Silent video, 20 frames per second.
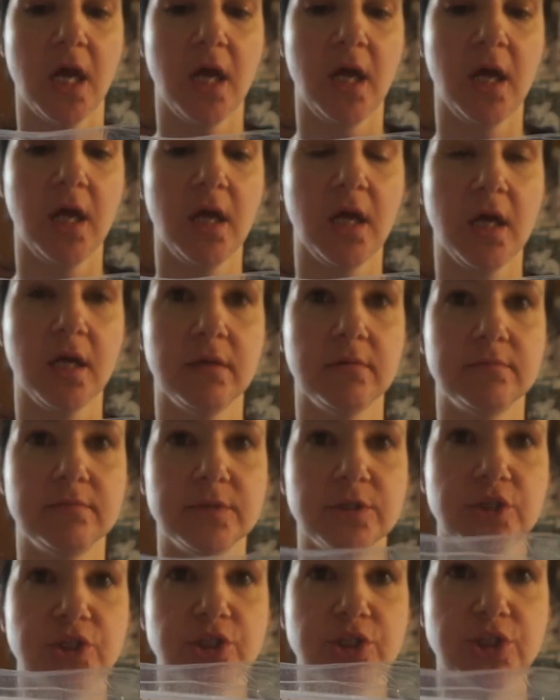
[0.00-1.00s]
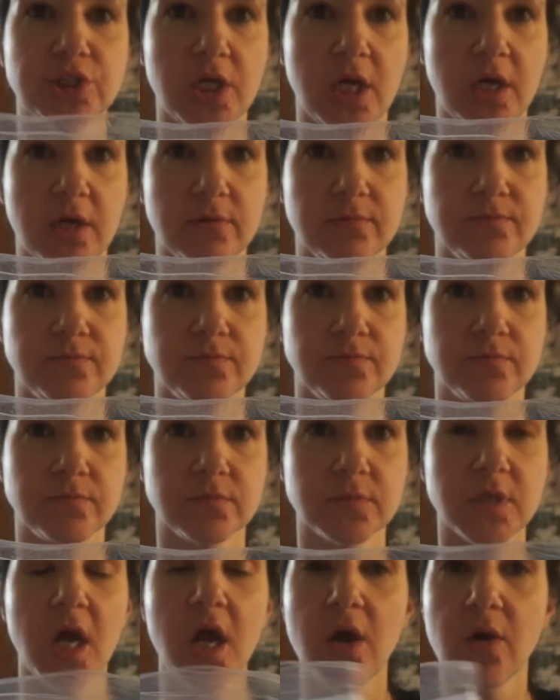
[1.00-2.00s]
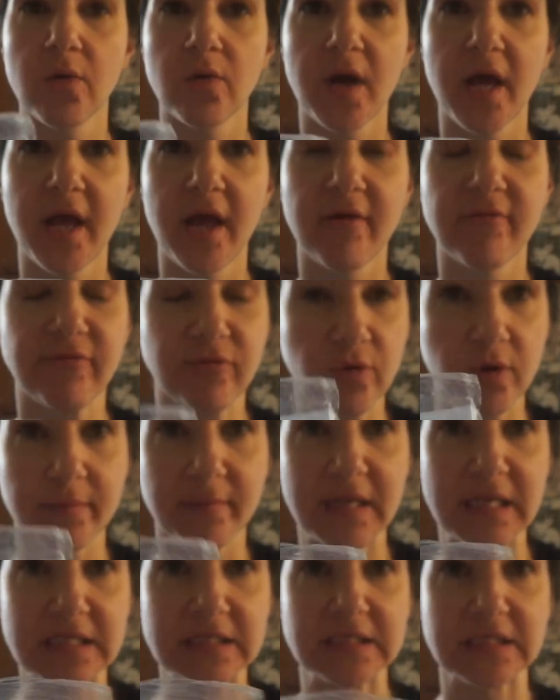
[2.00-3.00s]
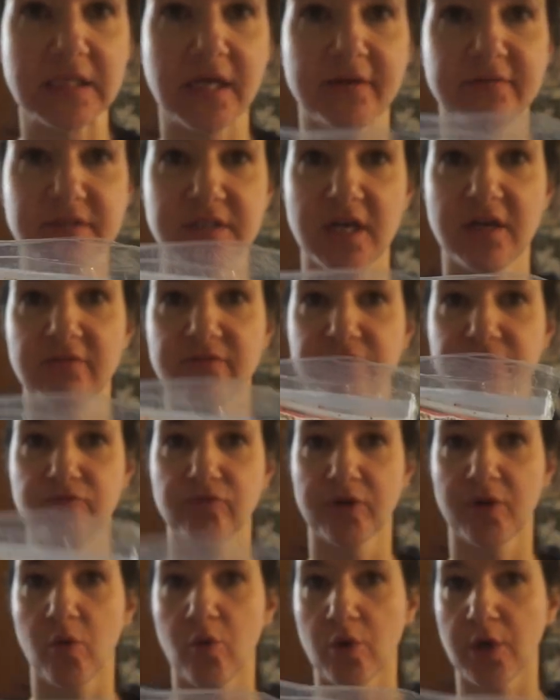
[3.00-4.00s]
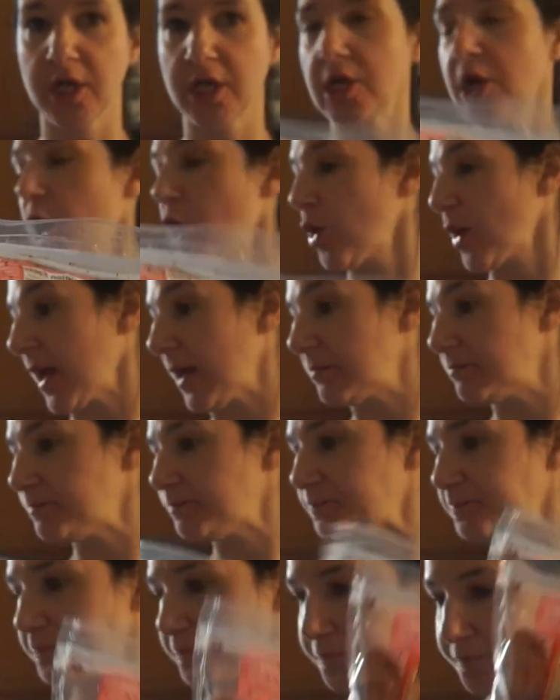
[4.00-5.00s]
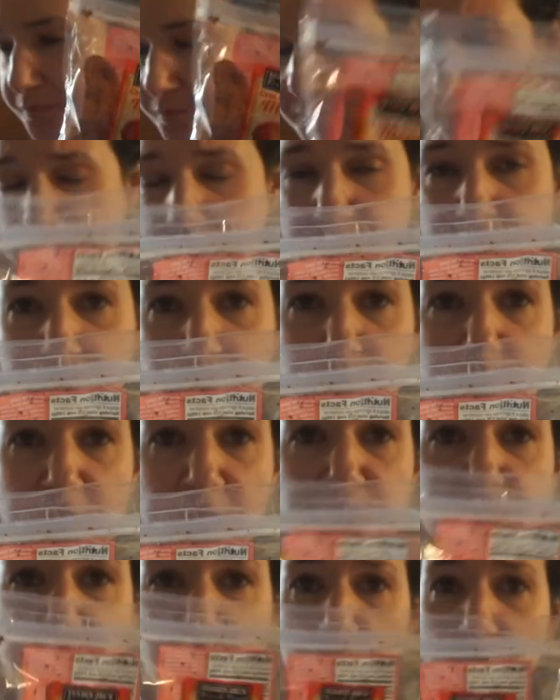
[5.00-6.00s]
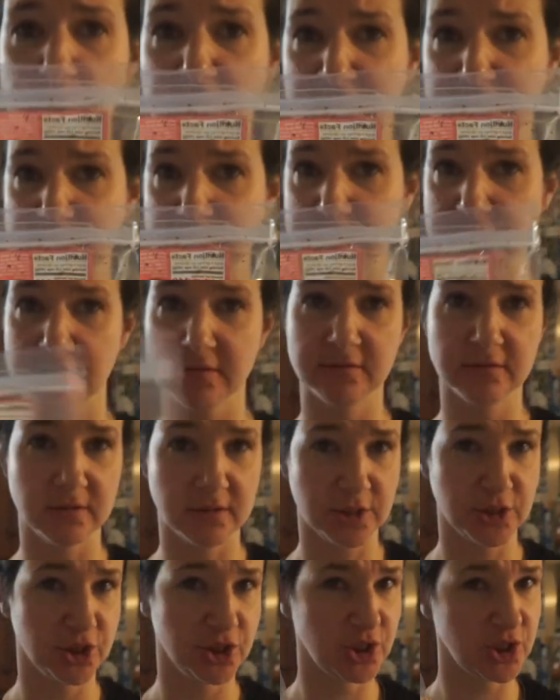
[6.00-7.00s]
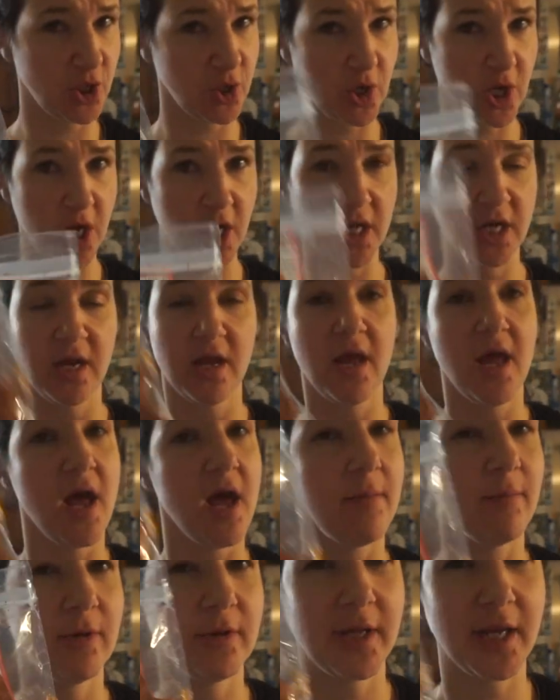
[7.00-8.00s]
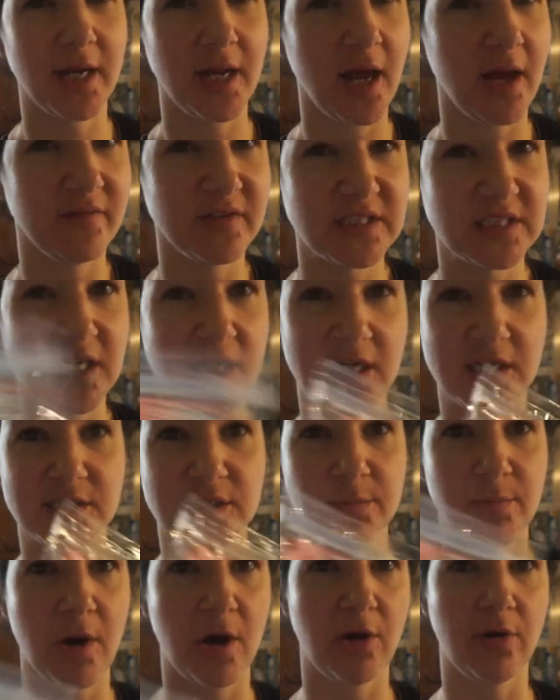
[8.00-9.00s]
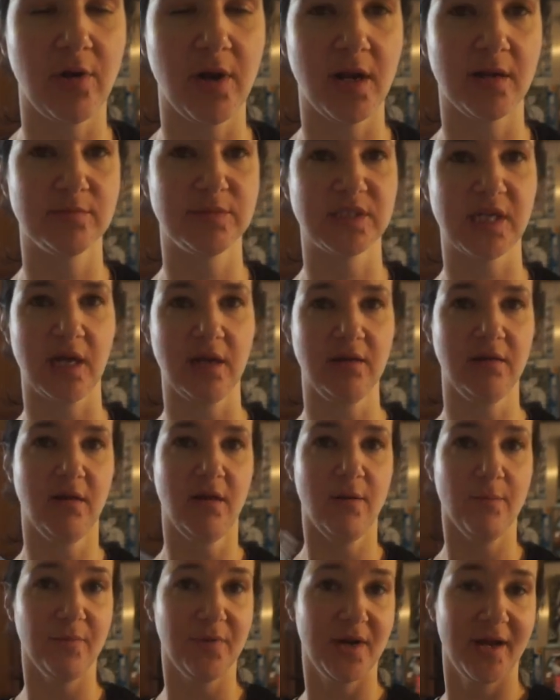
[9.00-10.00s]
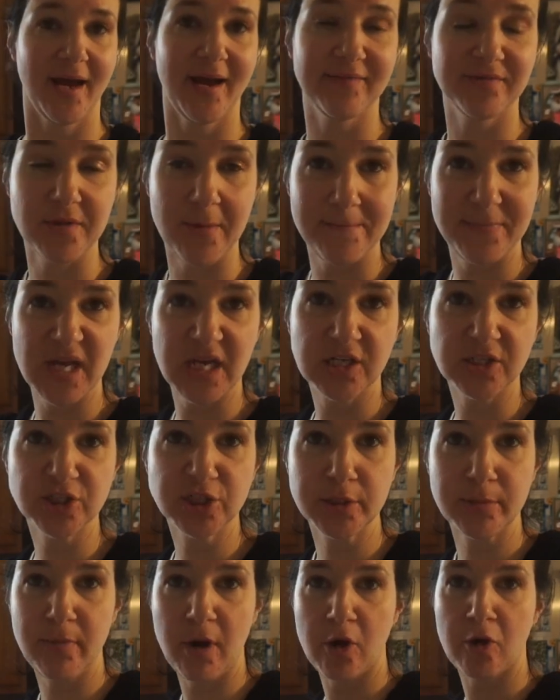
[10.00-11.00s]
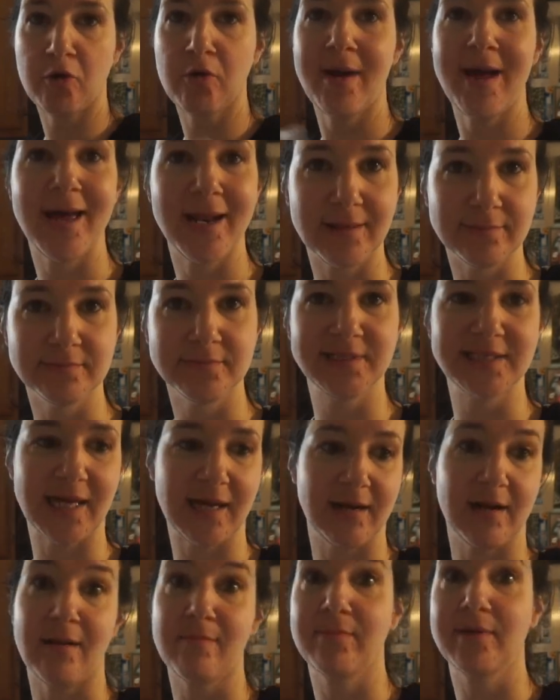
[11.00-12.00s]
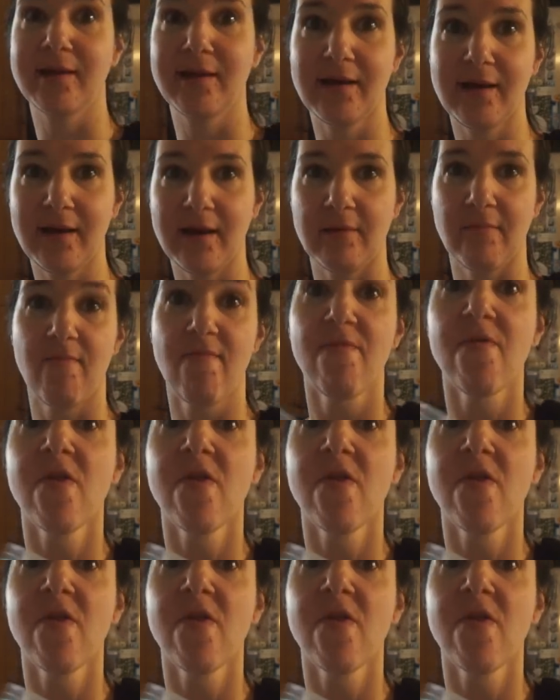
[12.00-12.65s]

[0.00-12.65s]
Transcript: Um, so, oh, I have four minutes left of recording. Okay. So this, so good. I'm only gonna have it today and tomorrow and I'm done. I'm gonna have the bagel tomorrow and I'm done. I'm cut.